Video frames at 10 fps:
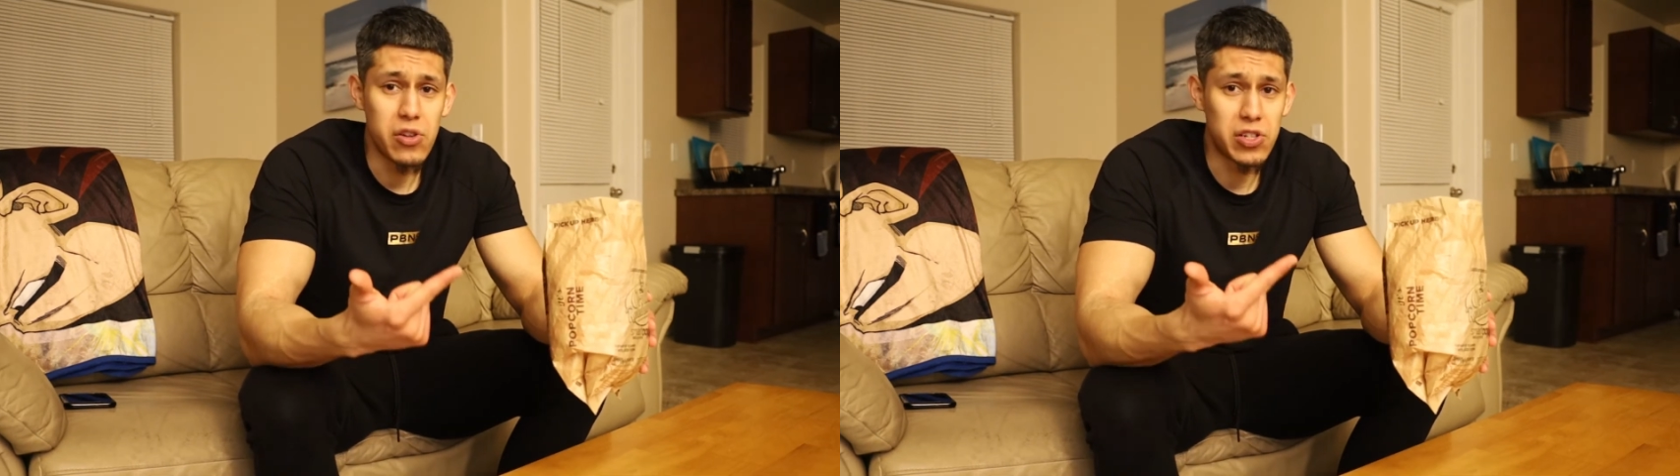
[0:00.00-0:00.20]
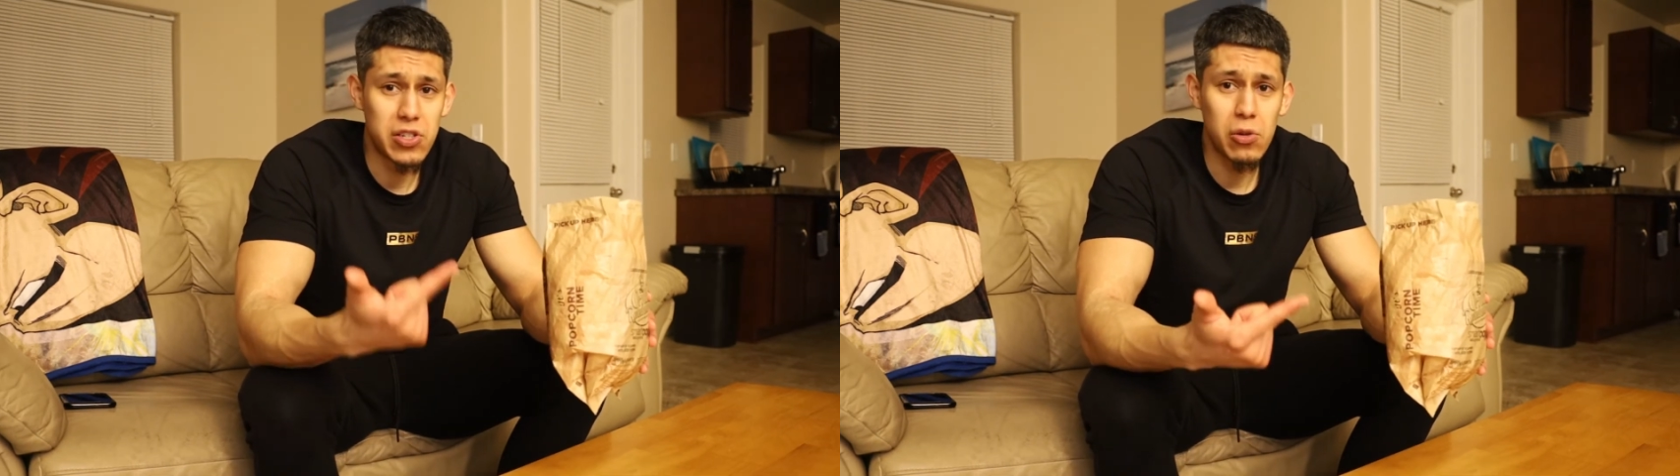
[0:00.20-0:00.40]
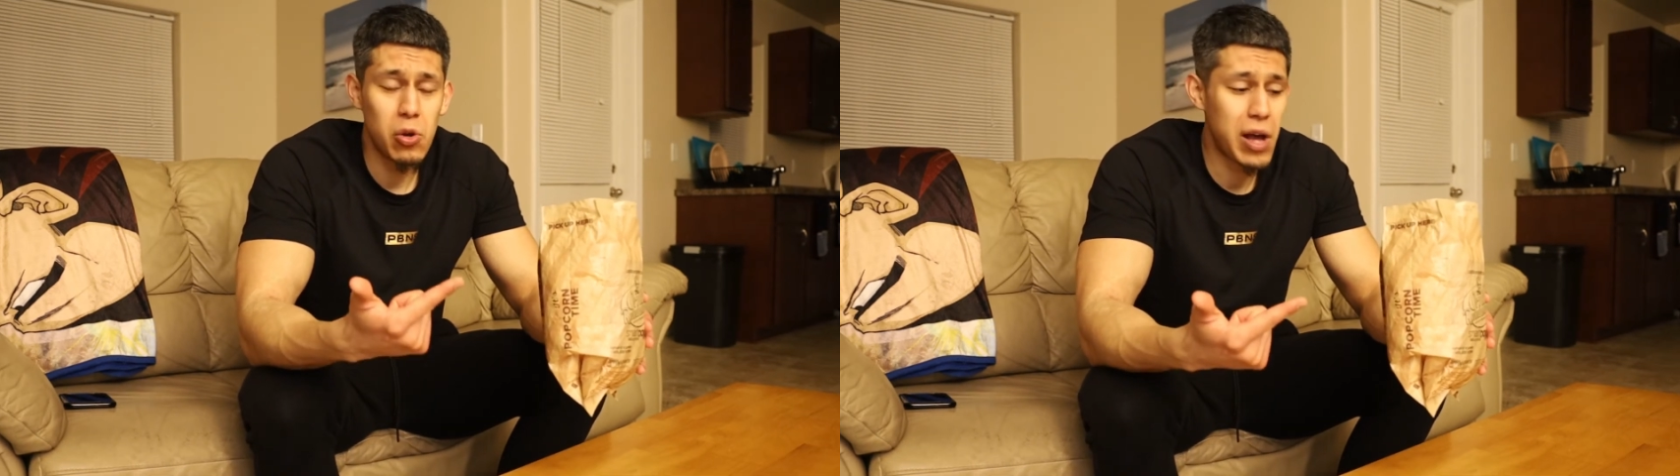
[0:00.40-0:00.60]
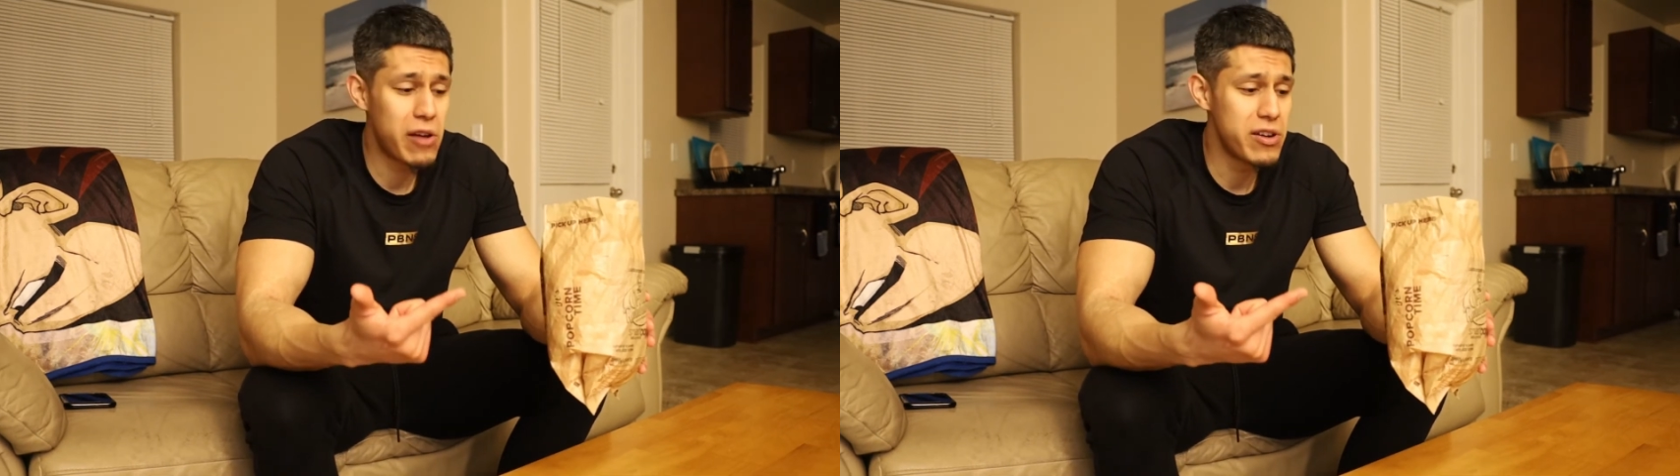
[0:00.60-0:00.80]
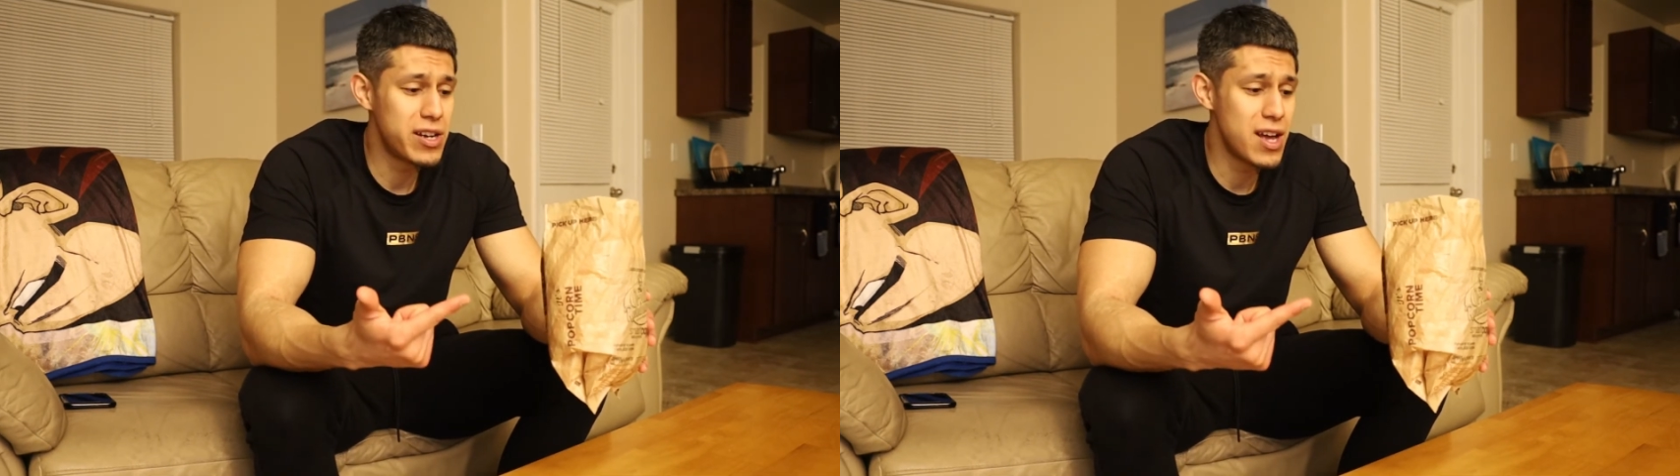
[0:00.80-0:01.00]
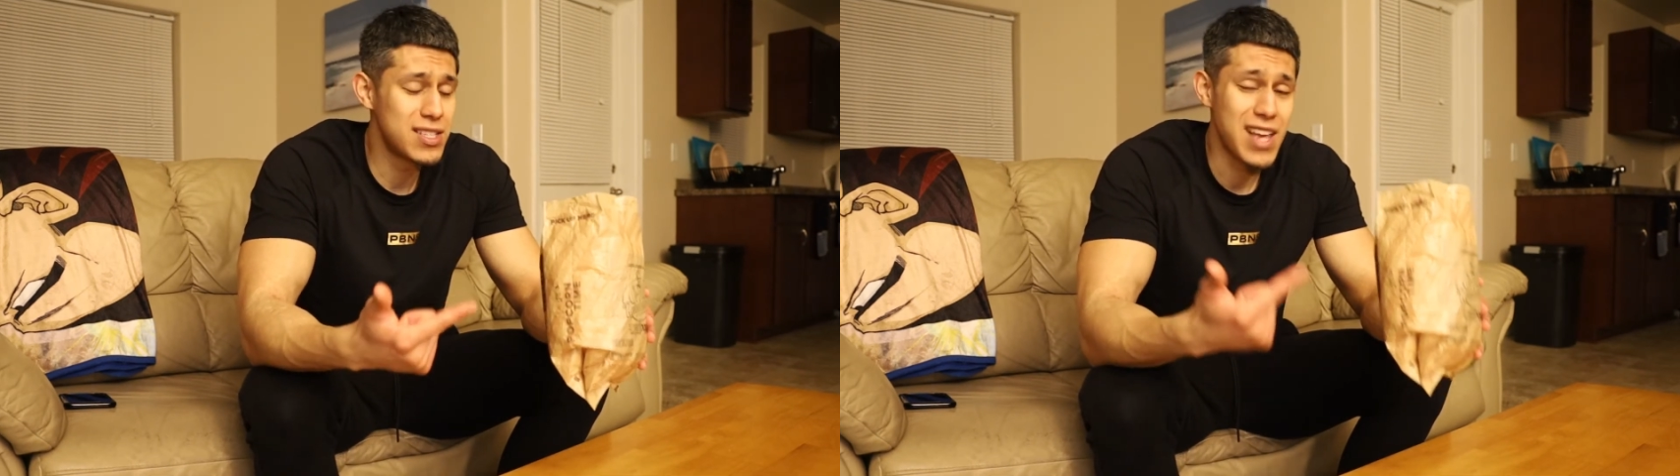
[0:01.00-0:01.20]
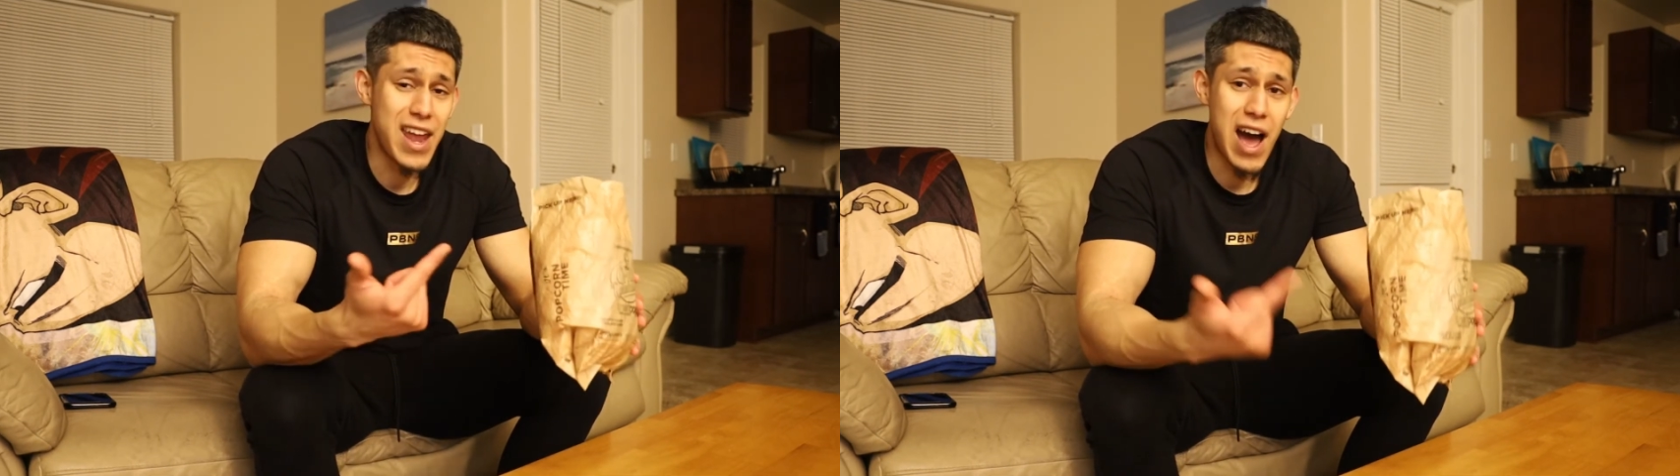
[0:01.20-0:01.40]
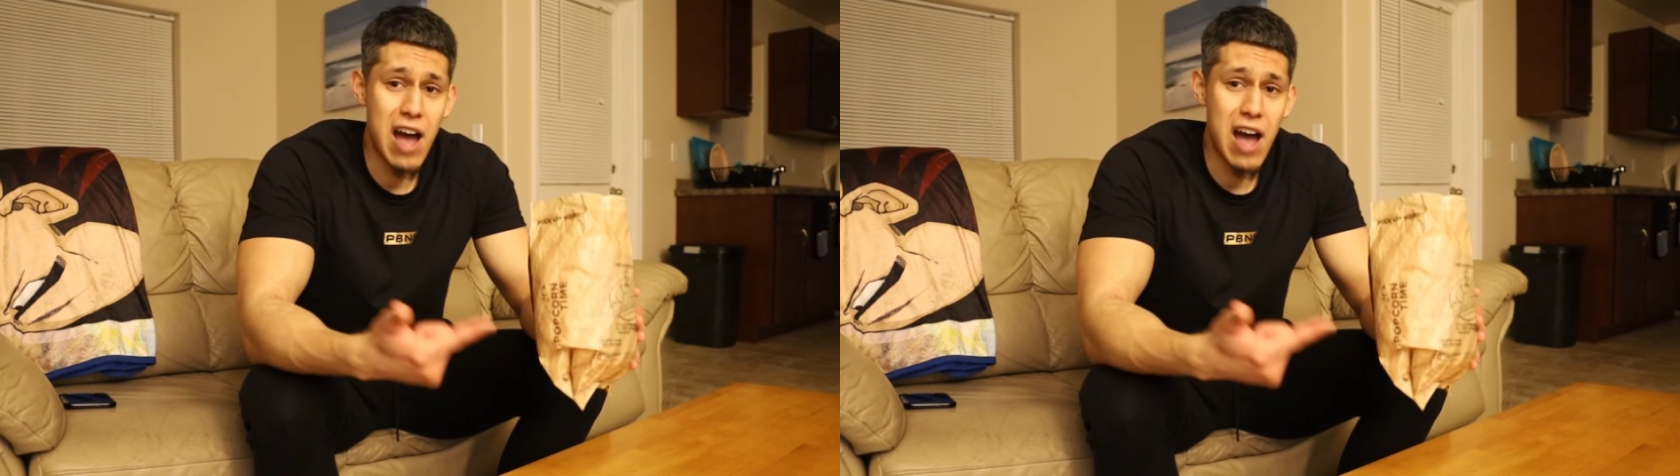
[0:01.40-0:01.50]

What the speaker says: they're so low calorie dense and